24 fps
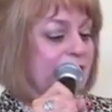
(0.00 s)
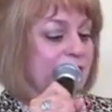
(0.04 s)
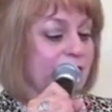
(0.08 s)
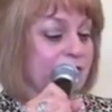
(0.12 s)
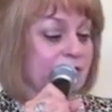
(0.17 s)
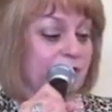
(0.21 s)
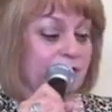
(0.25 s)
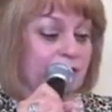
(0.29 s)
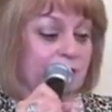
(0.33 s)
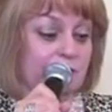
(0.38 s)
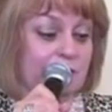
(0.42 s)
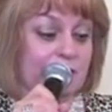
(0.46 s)

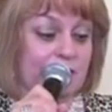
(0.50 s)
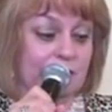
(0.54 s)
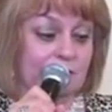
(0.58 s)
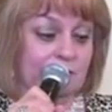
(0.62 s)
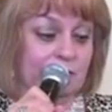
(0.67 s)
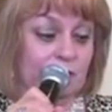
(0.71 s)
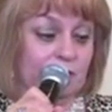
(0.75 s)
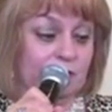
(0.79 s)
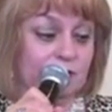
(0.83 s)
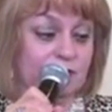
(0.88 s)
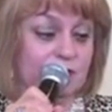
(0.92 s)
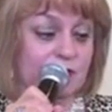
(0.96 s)
So the
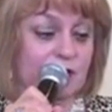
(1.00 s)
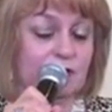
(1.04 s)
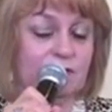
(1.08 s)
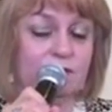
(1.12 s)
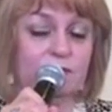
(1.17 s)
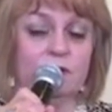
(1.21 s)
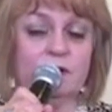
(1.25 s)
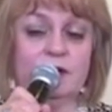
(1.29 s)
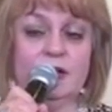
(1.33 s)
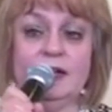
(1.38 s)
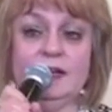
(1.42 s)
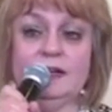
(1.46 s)
man pulls
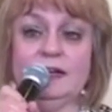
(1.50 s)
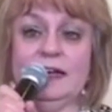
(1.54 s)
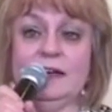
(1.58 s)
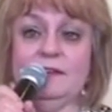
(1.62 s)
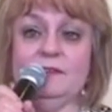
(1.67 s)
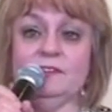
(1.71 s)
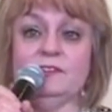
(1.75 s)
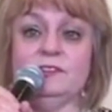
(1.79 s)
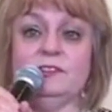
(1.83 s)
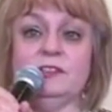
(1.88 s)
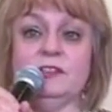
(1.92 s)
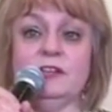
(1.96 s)
over and he
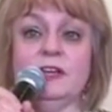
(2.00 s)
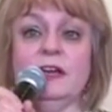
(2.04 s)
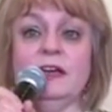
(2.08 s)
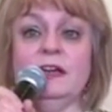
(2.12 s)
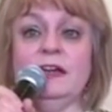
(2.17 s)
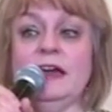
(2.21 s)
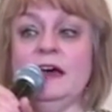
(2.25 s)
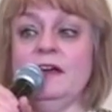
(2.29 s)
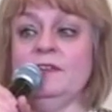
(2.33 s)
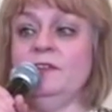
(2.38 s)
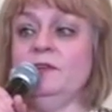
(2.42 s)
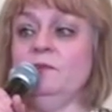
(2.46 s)
levels the
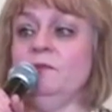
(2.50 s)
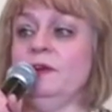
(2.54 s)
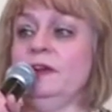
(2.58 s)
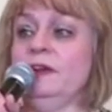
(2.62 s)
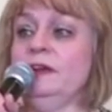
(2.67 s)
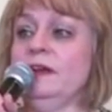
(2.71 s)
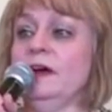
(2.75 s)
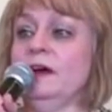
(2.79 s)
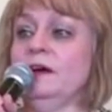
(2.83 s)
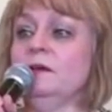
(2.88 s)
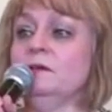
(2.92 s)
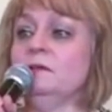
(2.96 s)
gun out the
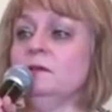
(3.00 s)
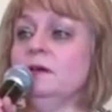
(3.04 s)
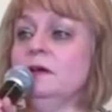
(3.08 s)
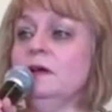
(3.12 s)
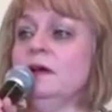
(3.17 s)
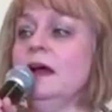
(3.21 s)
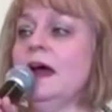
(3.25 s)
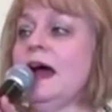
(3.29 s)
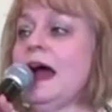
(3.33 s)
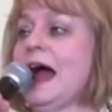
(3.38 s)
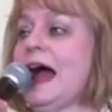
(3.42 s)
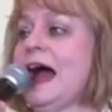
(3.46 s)
window.
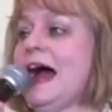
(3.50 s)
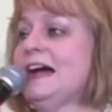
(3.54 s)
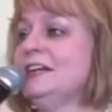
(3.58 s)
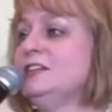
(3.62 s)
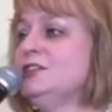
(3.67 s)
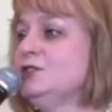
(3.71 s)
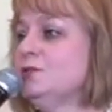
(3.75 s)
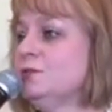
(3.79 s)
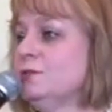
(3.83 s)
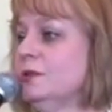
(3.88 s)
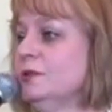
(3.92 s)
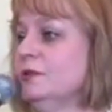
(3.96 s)

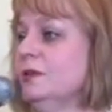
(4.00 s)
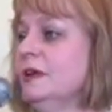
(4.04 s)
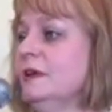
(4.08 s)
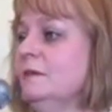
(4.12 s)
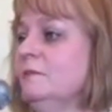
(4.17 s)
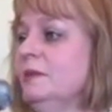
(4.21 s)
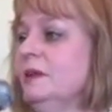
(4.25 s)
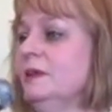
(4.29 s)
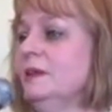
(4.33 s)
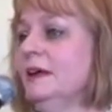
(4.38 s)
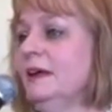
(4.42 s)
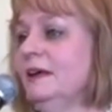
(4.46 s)
I
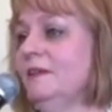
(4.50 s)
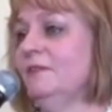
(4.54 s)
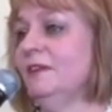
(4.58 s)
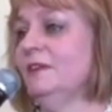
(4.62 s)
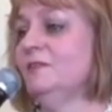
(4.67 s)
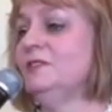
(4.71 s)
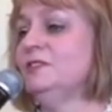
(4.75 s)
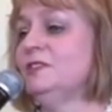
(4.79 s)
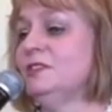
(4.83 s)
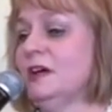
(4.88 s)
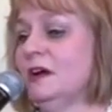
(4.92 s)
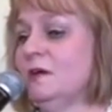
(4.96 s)
truly believe
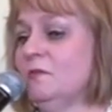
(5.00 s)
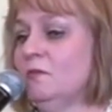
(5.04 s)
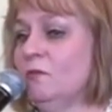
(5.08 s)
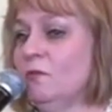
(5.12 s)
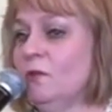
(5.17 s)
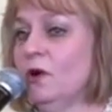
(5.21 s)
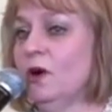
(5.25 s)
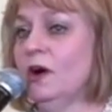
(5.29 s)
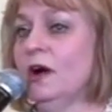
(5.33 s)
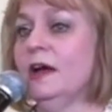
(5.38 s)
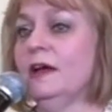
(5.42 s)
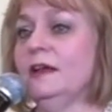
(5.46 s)
if
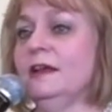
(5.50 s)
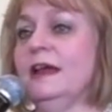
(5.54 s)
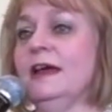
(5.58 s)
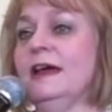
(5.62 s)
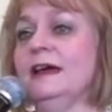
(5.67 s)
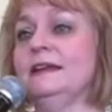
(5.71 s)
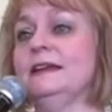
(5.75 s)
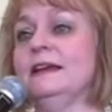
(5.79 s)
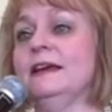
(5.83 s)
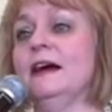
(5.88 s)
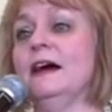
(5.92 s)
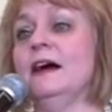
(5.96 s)
someone
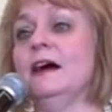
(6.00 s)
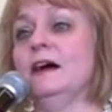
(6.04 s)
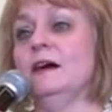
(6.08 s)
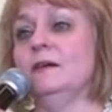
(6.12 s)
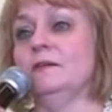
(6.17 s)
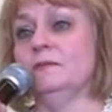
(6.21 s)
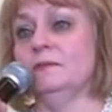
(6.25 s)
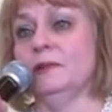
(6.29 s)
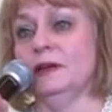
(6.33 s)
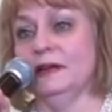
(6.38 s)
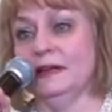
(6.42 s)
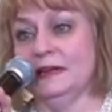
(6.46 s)
had
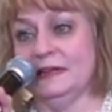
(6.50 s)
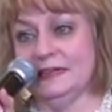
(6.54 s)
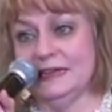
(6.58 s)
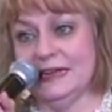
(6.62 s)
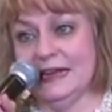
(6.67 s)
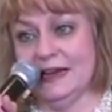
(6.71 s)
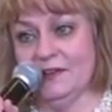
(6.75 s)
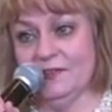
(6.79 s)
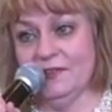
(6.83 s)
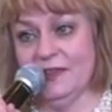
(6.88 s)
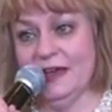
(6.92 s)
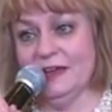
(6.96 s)
come
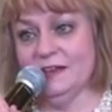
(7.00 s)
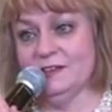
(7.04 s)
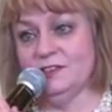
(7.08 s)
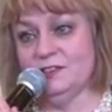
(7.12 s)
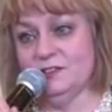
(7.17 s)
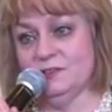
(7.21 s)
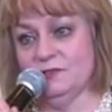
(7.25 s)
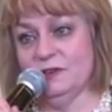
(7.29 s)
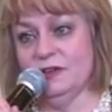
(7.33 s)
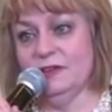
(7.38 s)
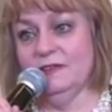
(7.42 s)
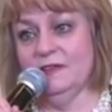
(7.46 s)
down that
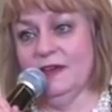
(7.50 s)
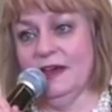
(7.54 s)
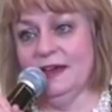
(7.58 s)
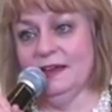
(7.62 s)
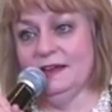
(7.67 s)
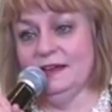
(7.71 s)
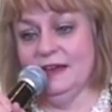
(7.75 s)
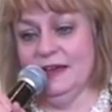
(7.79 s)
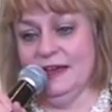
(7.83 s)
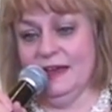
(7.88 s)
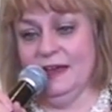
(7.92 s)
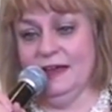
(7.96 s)
street
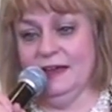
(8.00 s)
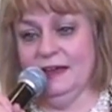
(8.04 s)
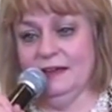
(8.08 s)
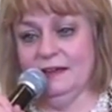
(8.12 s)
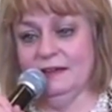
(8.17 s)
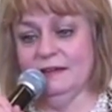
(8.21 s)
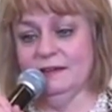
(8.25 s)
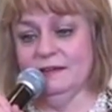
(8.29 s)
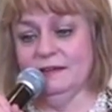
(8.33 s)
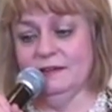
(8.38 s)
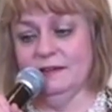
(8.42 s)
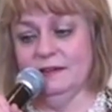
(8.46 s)
that
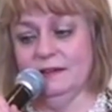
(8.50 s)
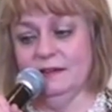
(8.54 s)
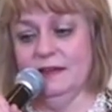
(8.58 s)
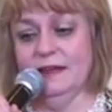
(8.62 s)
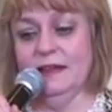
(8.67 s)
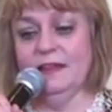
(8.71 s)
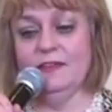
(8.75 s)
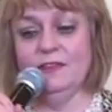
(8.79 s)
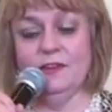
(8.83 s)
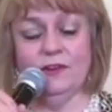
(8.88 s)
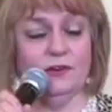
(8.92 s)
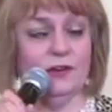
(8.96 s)
day,
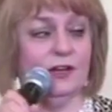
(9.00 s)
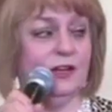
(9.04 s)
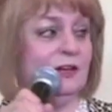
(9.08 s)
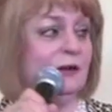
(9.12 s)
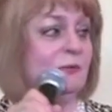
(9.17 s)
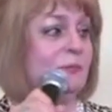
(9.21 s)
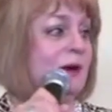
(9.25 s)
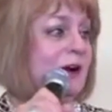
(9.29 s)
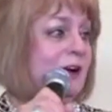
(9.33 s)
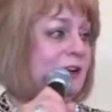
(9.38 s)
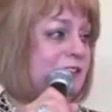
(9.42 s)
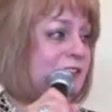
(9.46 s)
there could
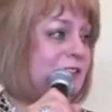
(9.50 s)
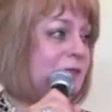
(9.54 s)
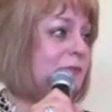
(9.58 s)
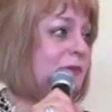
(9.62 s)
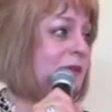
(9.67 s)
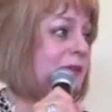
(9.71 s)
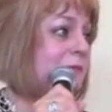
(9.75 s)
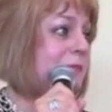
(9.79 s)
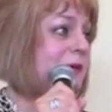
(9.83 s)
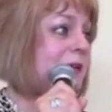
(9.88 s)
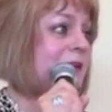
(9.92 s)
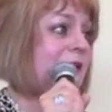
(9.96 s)
have
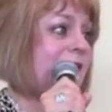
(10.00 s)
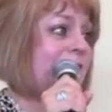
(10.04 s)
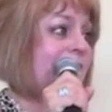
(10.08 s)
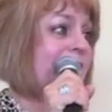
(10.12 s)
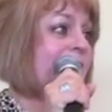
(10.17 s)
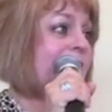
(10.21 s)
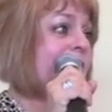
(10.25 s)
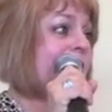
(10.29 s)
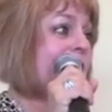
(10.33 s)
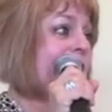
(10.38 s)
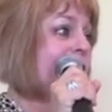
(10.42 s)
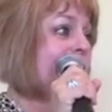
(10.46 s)
possibly been
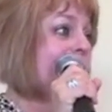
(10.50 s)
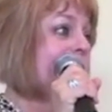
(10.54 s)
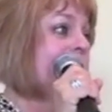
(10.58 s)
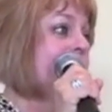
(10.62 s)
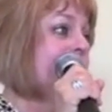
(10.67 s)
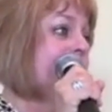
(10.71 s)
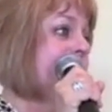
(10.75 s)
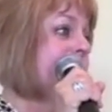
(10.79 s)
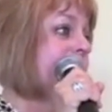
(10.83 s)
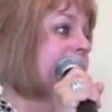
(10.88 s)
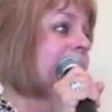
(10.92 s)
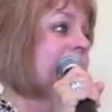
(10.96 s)
another
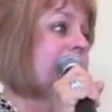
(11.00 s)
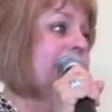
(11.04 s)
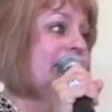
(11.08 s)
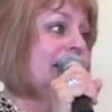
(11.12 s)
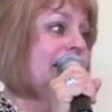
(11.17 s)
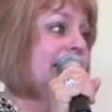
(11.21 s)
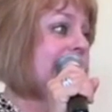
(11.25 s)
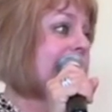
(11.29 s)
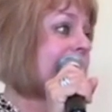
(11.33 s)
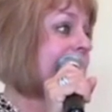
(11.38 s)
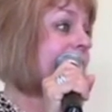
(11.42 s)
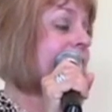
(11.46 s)
person killed
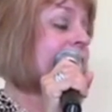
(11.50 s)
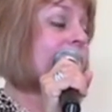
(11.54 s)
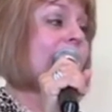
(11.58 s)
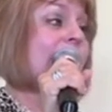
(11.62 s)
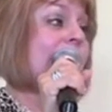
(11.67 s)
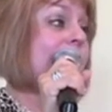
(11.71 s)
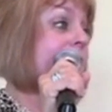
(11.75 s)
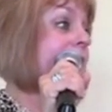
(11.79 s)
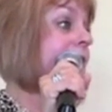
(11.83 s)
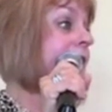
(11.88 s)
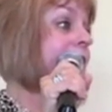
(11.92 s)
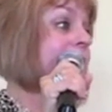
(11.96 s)
that day who
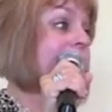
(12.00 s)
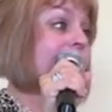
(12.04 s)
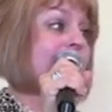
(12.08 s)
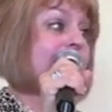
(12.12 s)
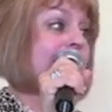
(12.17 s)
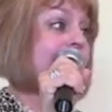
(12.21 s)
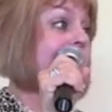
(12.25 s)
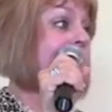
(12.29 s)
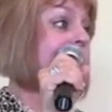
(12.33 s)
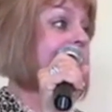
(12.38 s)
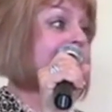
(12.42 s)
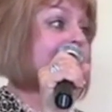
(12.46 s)
had
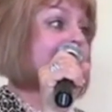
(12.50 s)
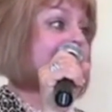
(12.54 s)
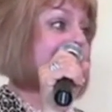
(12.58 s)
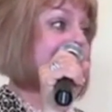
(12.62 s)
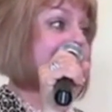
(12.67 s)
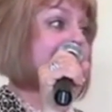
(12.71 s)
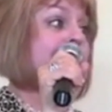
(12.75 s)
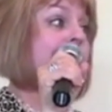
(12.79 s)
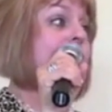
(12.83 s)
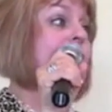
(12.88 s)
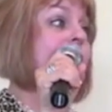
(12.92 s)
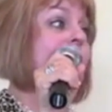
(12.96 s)
nothing
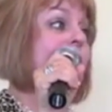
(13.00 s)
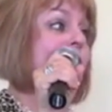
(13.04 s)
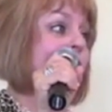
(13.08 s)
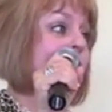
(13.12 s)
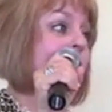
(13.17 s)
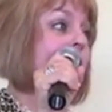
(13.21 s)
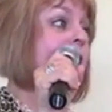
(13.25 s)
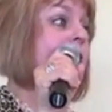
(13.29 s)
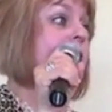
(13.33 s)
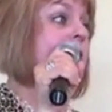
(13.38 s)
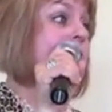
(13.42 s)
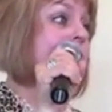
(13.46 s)
to do with
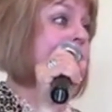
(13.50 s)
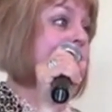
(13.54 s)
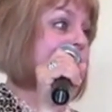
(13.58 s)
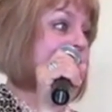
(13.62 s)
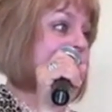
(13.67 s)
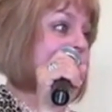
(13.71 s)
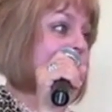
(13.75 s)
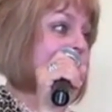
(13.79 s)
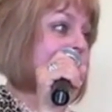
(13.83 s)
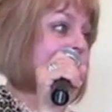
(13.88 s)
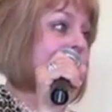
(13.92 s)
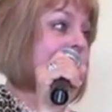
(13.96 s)
what
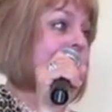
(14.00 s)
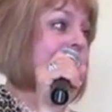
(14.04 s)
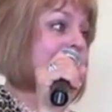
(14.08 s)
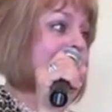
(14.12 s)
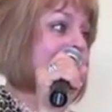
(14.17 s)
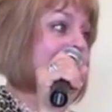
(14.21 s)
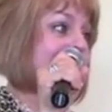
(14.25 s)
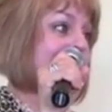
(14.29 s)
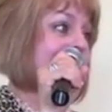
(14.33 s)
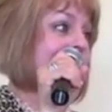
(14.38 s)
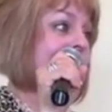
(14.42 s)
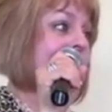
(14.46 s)
was going
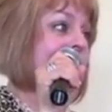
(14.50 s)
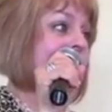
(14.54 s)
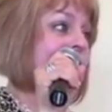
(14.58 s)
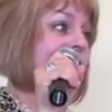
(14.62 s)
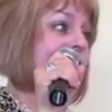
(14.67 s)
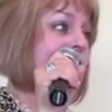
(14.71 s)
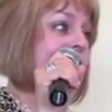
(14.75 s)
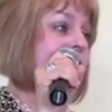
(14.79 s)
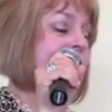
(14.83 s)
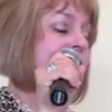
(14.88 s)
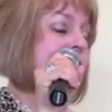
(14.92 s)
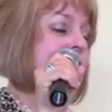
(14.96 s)
on with
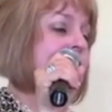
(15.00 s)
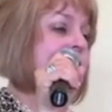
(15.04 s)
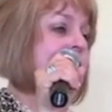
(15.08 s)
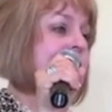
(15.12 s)
us.